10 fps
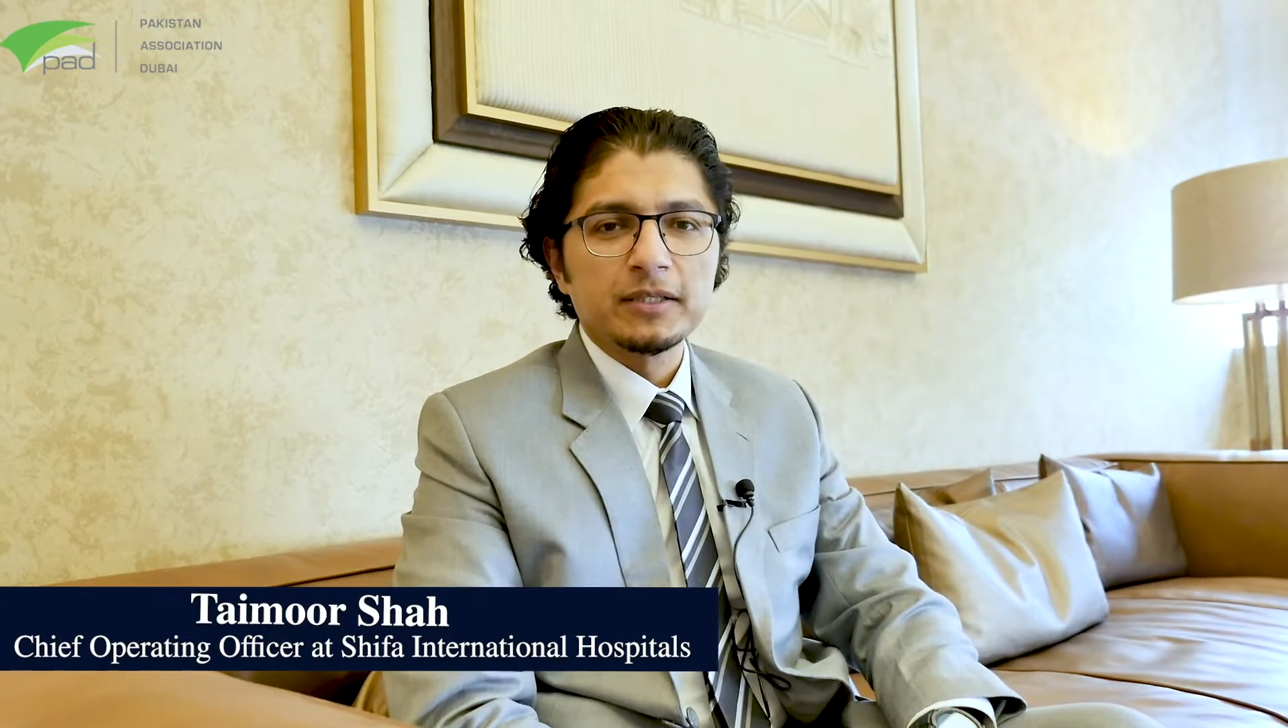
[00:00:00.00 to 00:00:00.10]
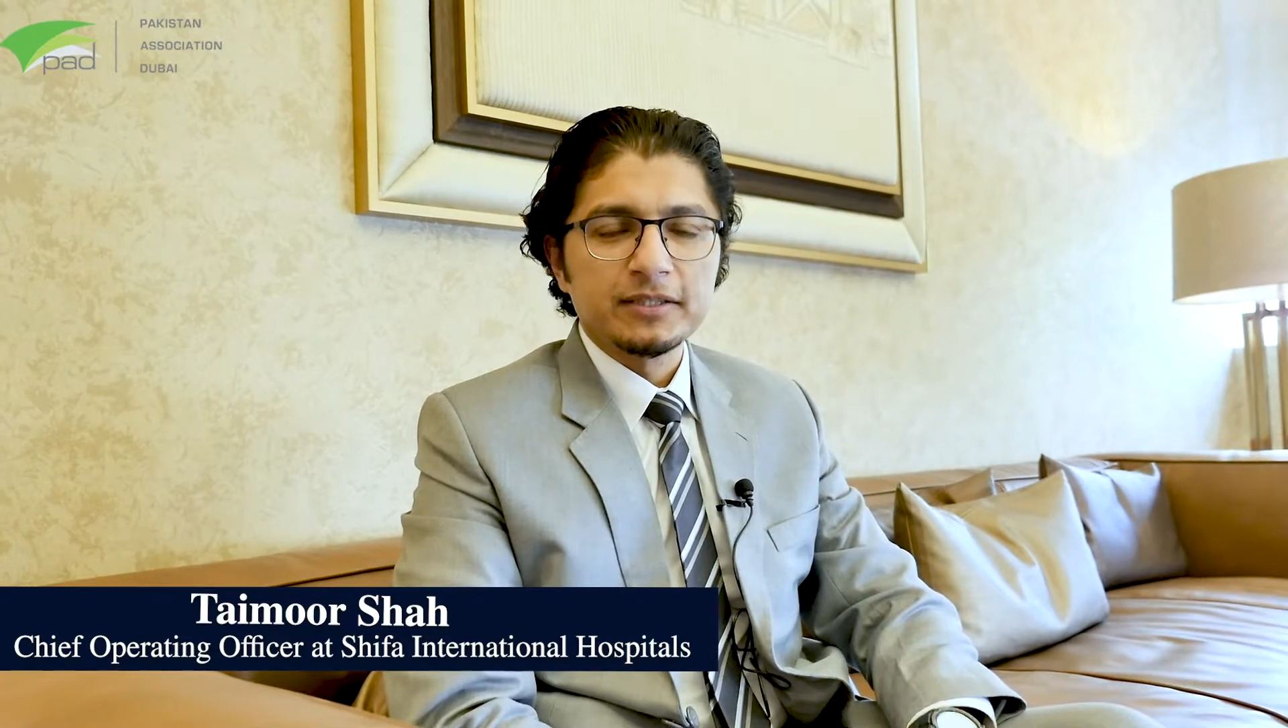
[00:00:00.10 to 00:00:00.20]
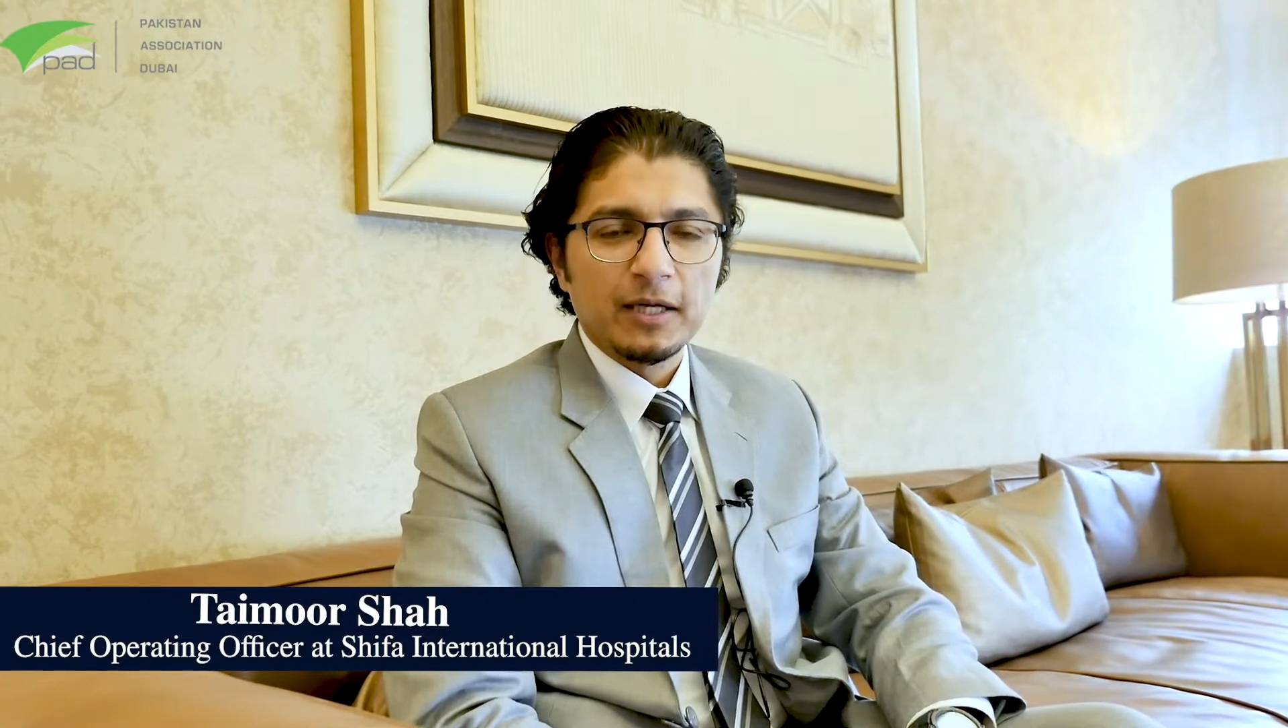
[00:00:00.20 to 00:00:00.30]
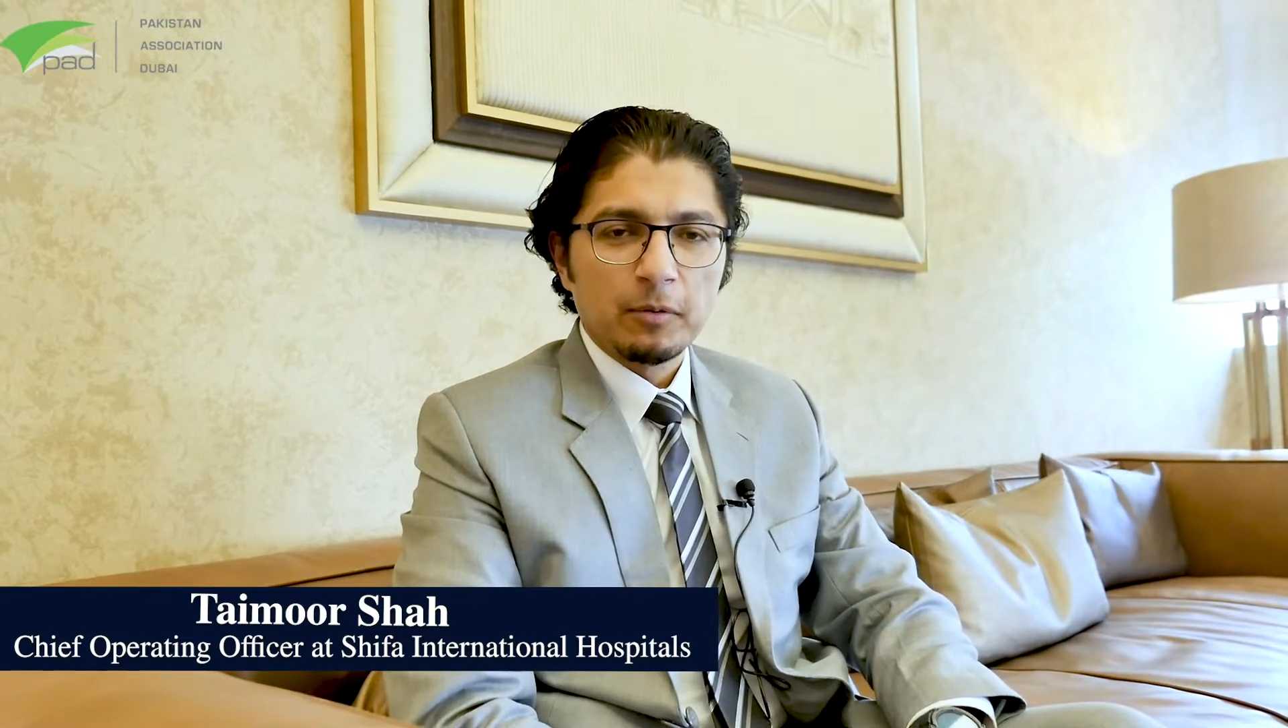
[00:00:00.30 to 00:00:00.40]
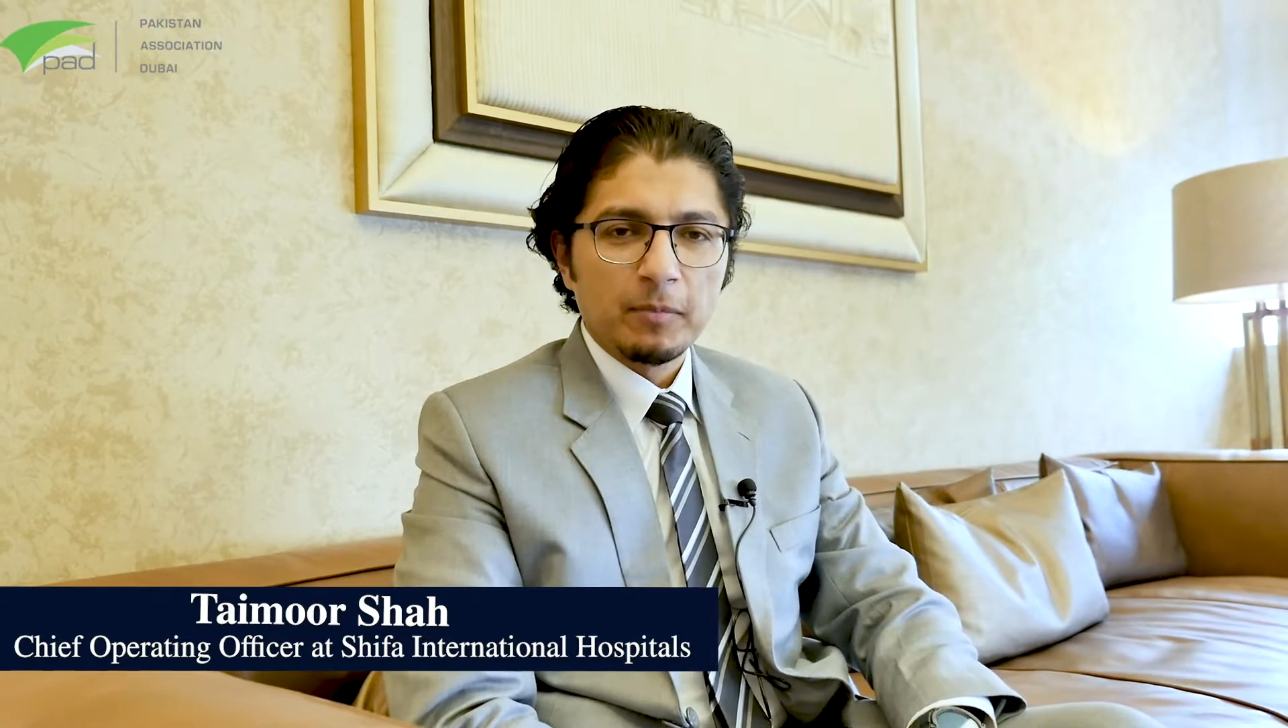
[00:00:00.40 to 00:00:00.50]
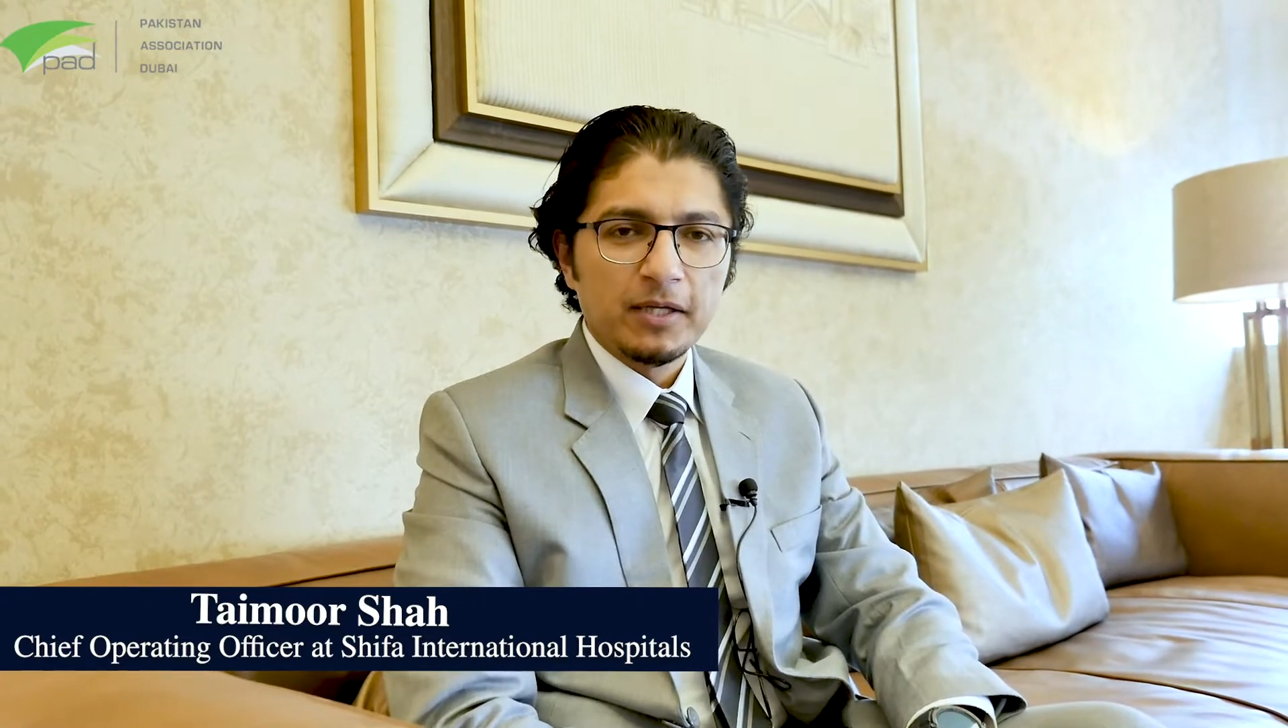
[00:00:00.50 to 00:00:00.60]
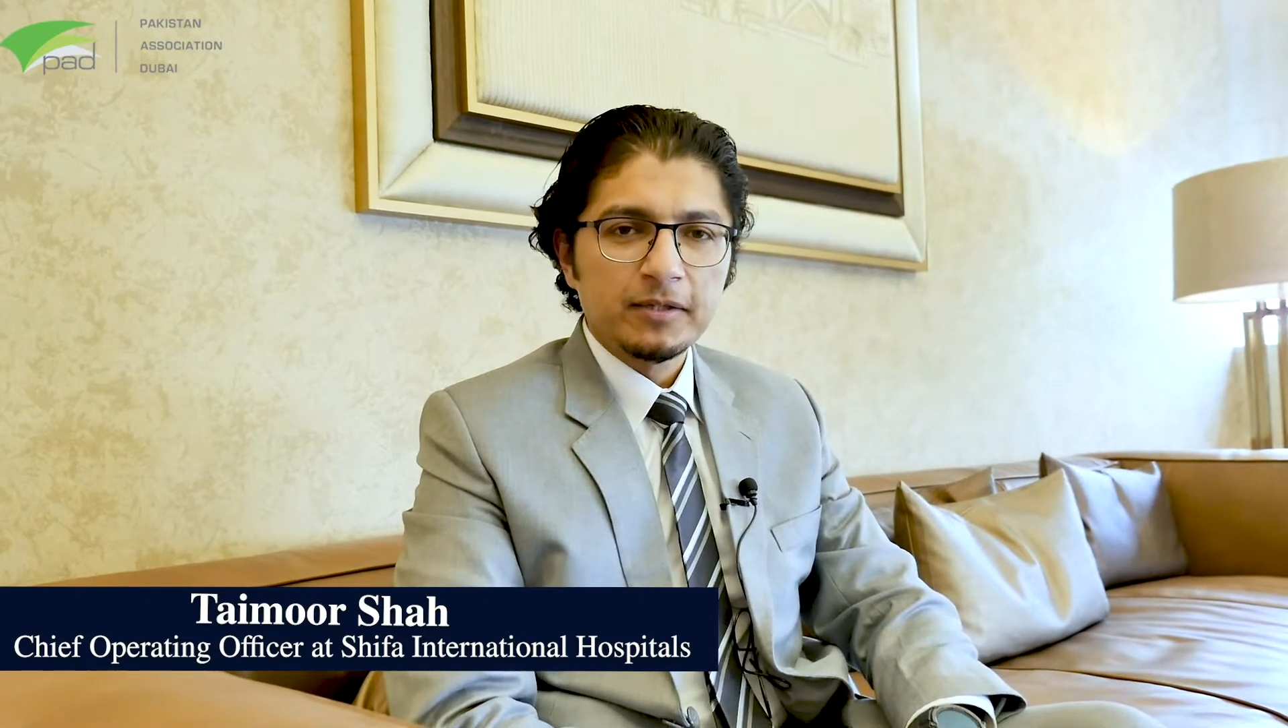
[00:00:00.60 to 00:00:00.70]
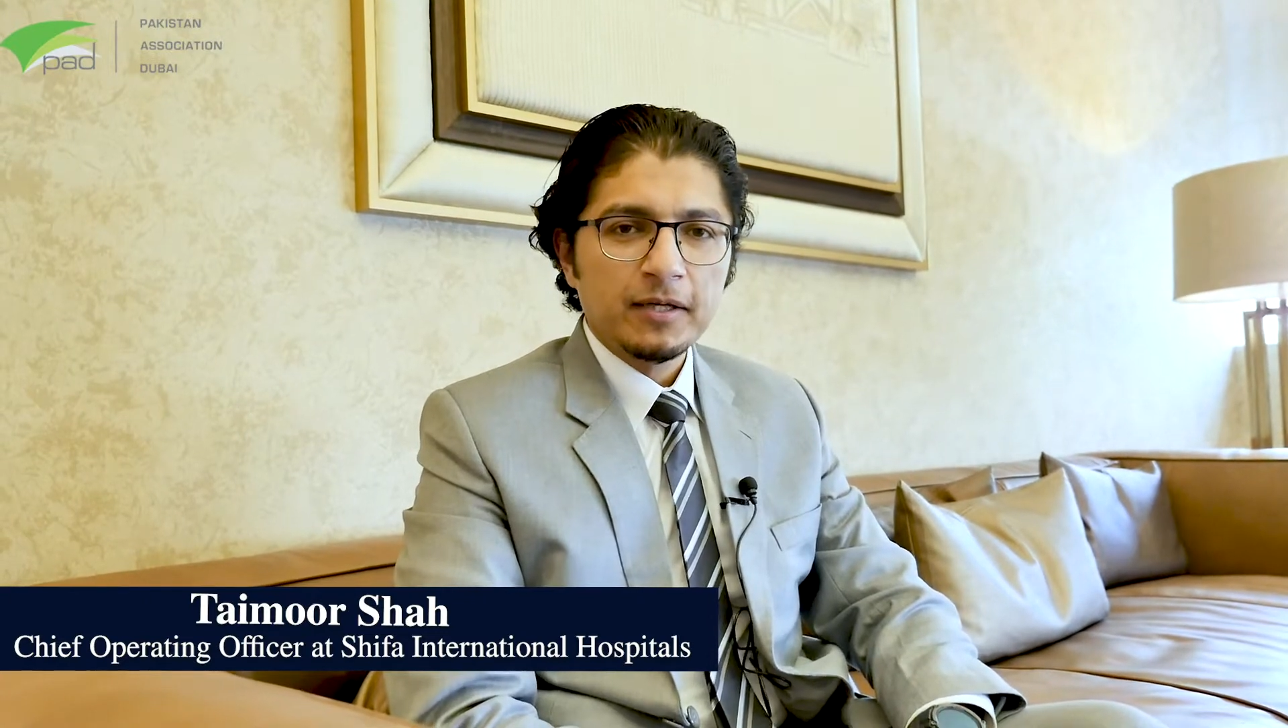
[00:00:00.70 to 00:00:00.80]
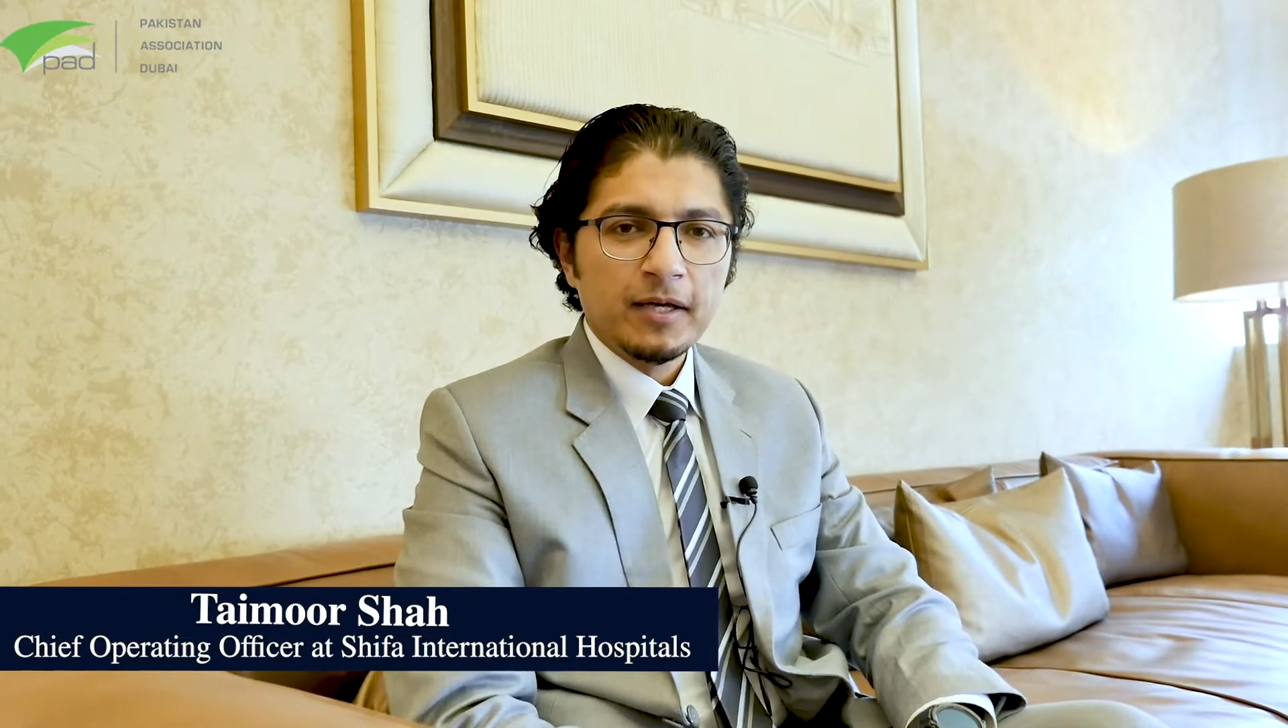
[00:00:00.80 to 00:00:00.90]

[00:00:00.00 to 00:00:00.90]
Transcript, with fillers: Islamabad.